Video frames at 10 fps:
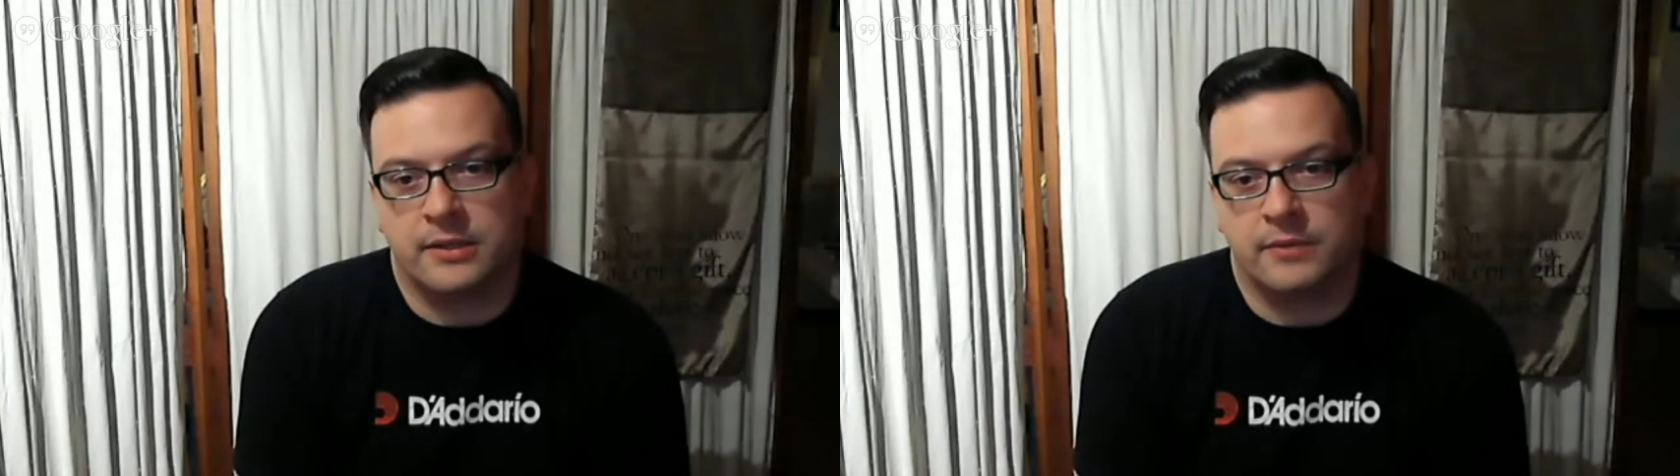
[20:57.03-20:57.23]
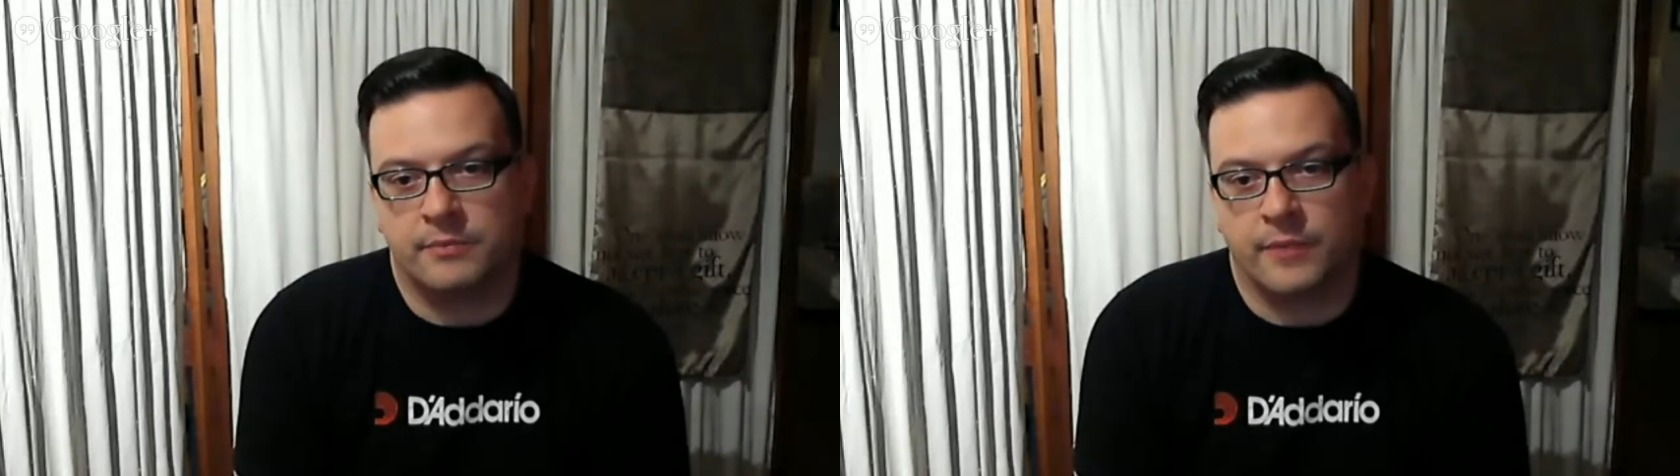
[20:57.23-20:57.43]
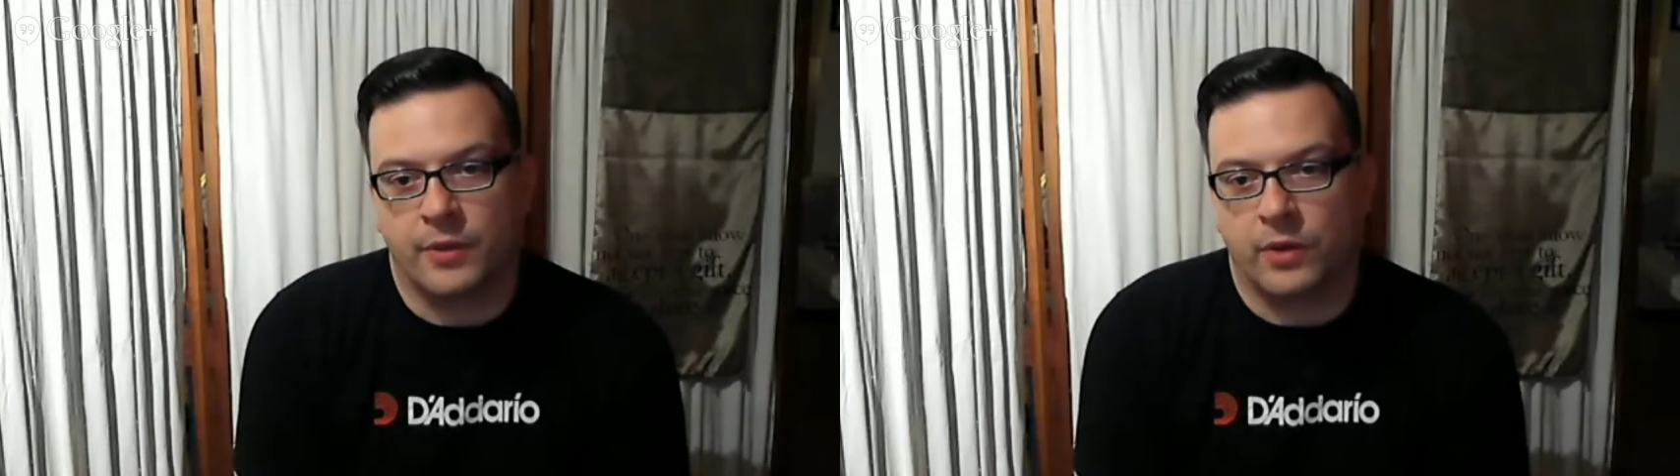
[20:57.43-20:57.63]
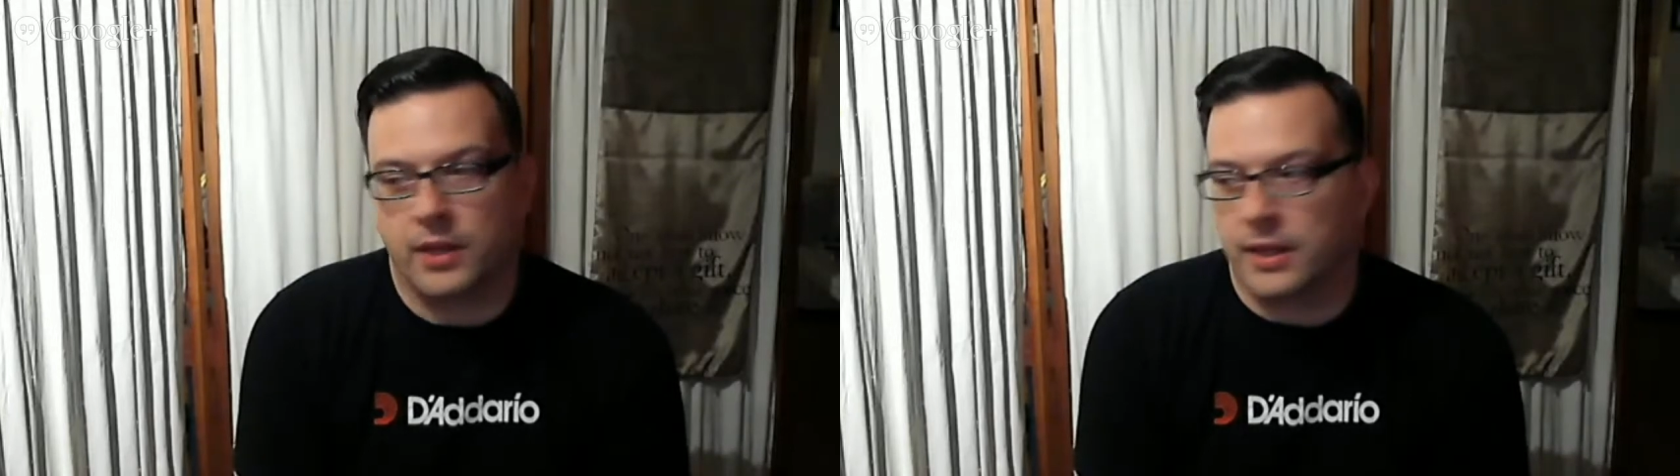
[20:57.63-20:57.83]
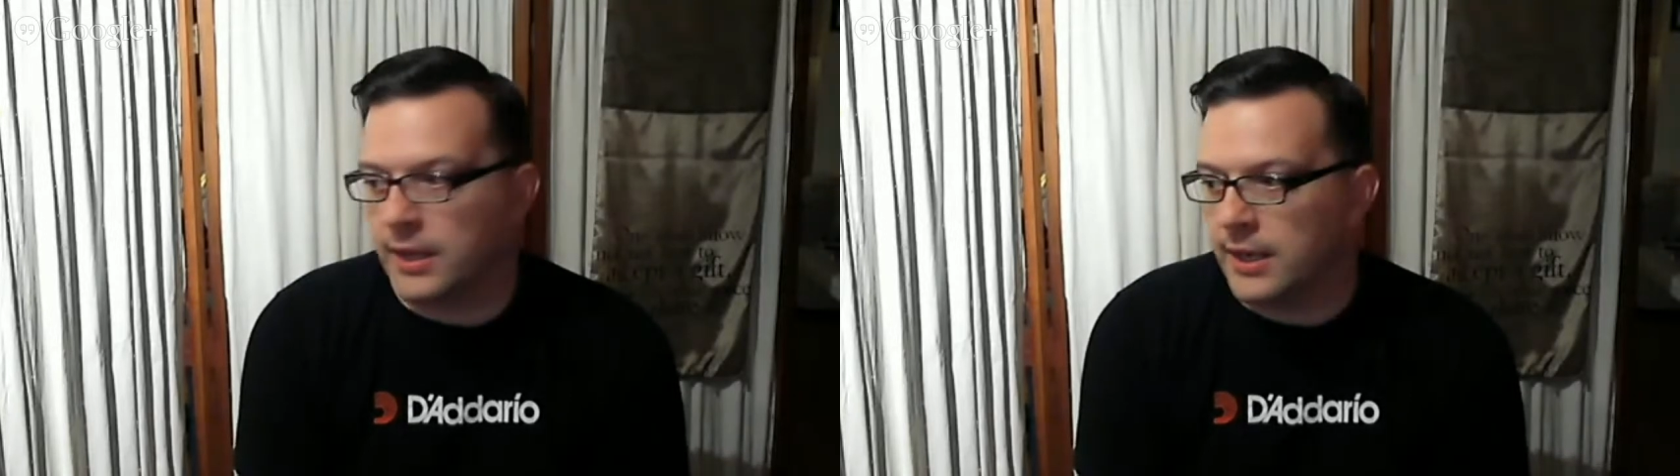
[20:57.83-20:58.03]
me one of
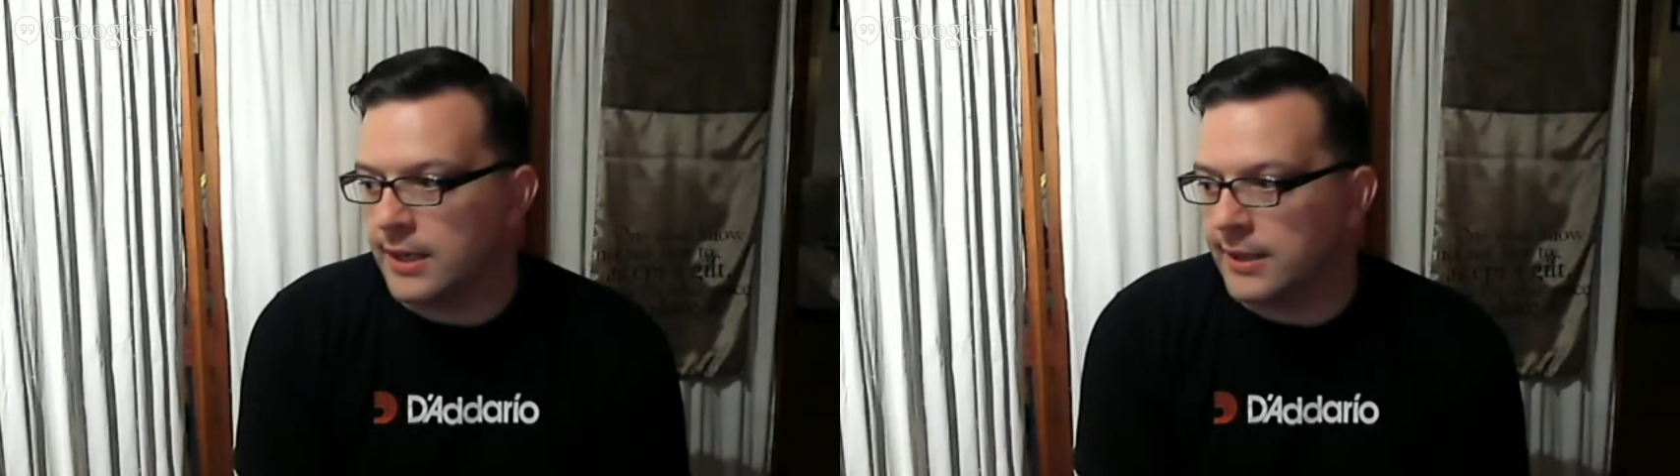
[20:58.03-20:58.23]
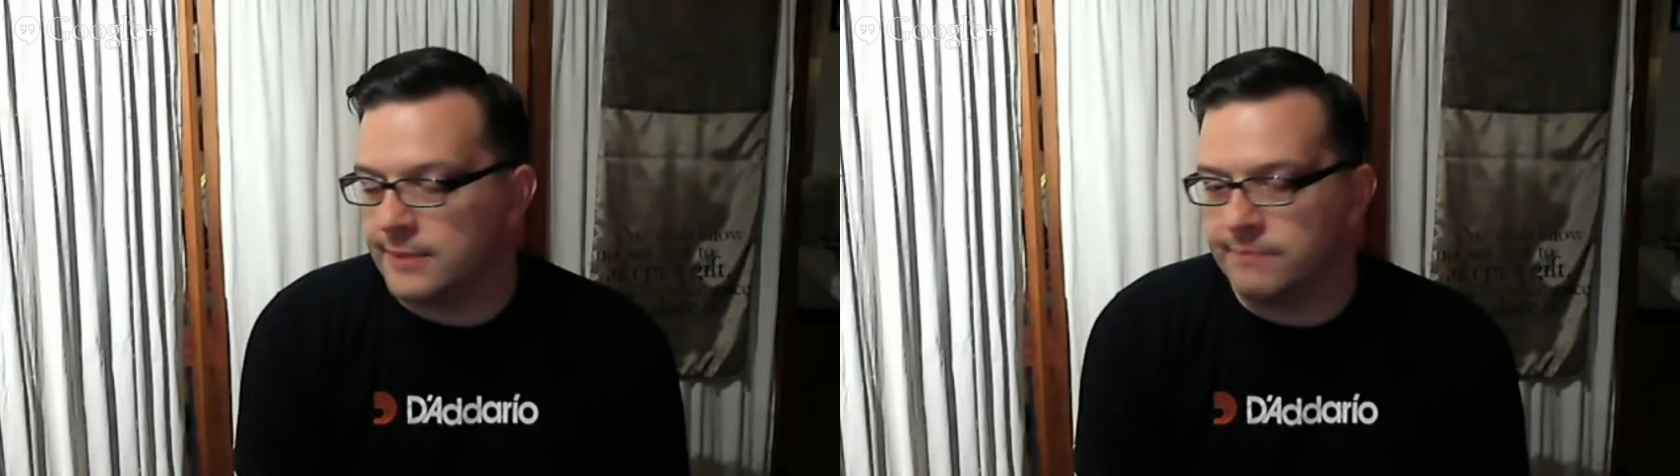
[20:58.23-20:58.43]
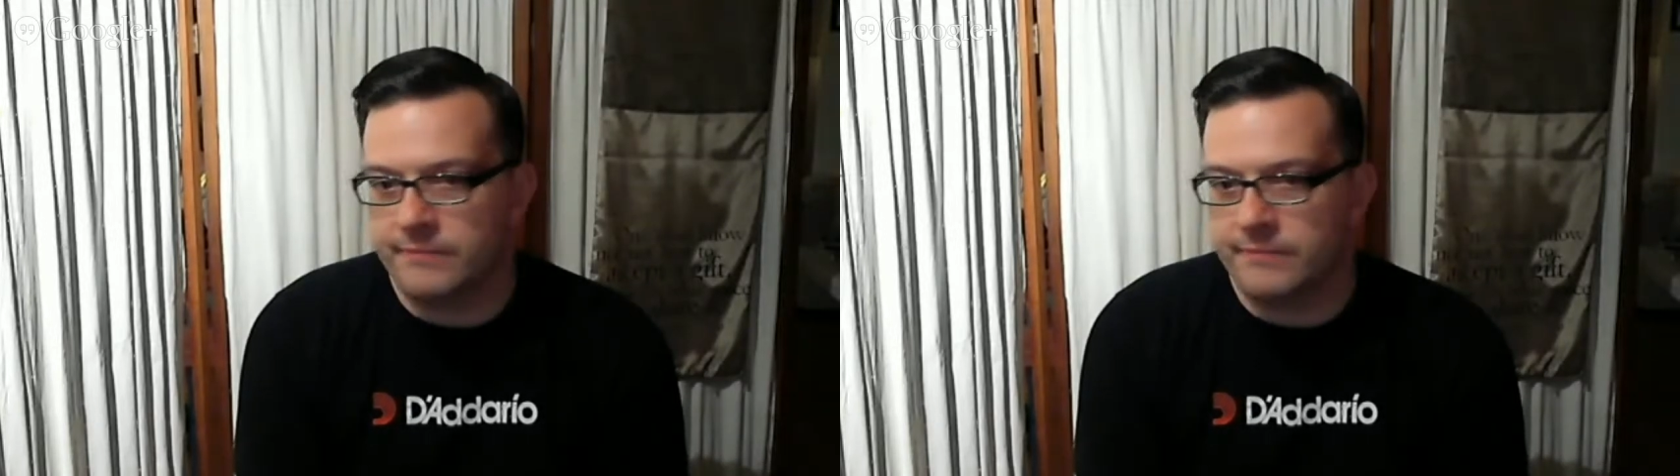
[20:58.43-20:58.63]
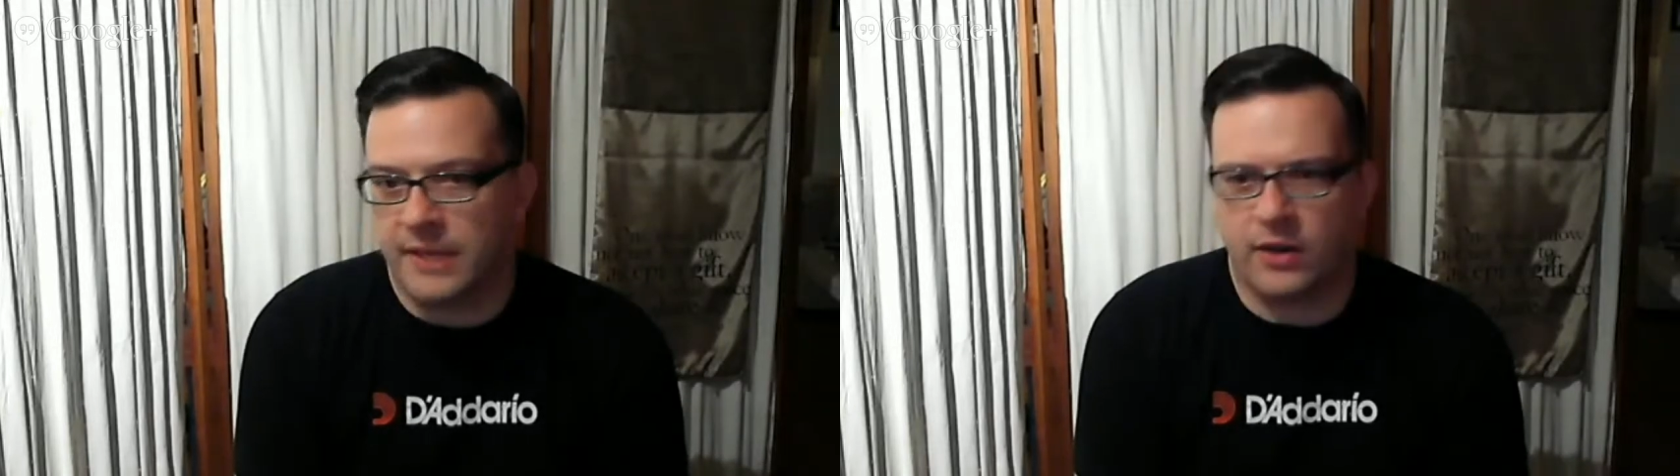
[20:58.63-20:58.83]
the I don't